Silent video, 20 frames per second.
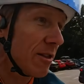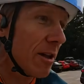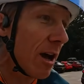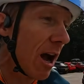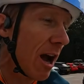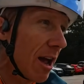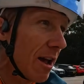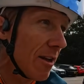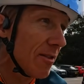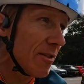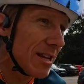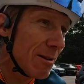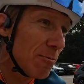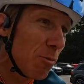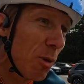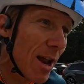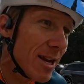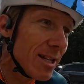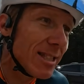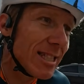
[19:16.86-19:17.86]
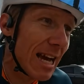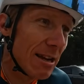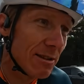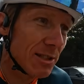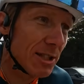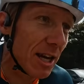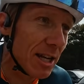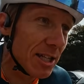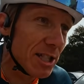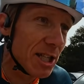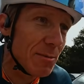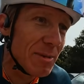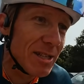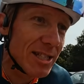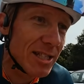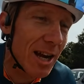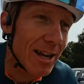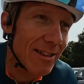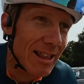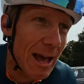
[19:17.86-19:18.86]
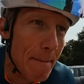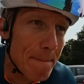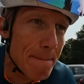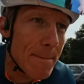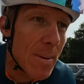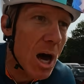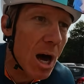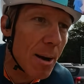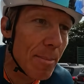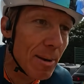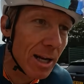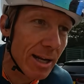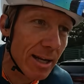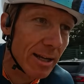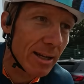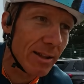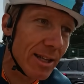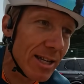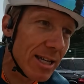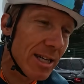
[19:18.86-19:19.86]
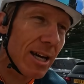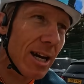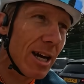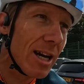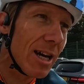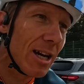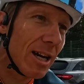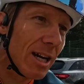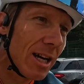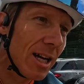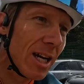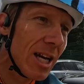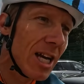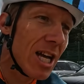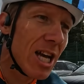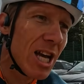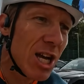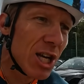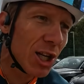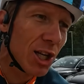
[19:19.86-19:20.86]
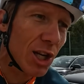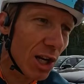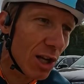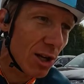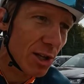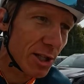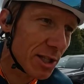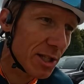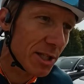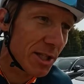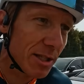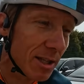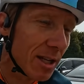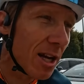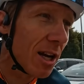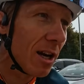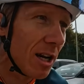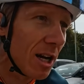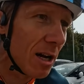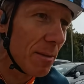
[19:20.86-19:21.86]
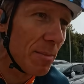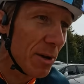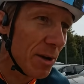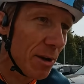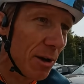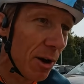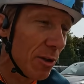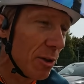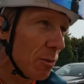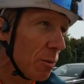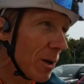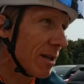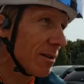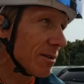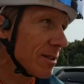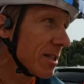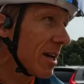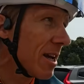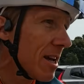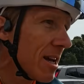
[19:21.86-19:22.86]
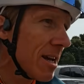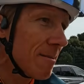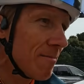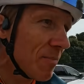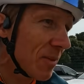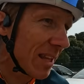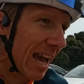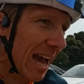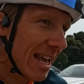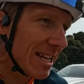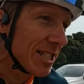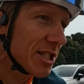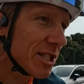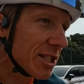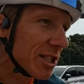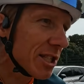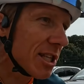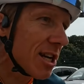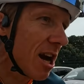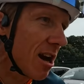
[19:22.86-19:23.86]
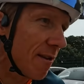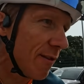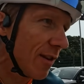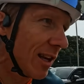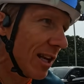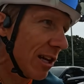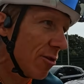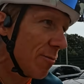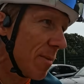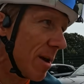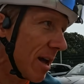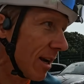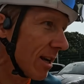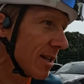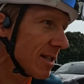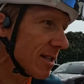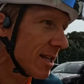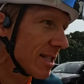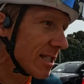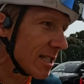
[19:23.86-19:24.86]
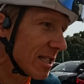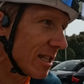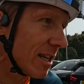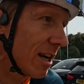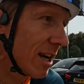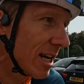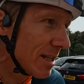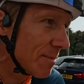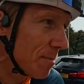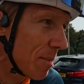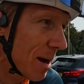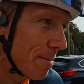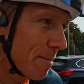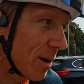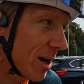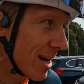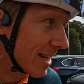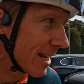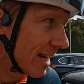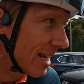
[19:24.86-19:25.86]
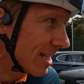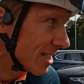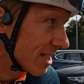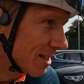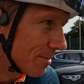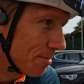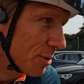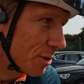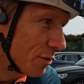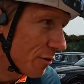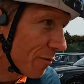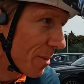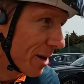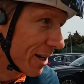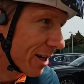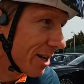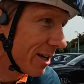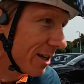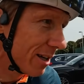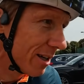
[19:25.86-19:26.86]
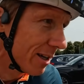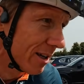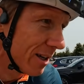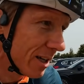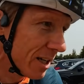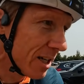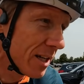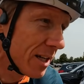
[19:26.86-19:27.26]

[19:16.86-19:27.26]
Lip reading: The one downside to them is like that marbling, the gloss carbon on the wheels can scuff a little bit, because I slide my bike into the boot of my car.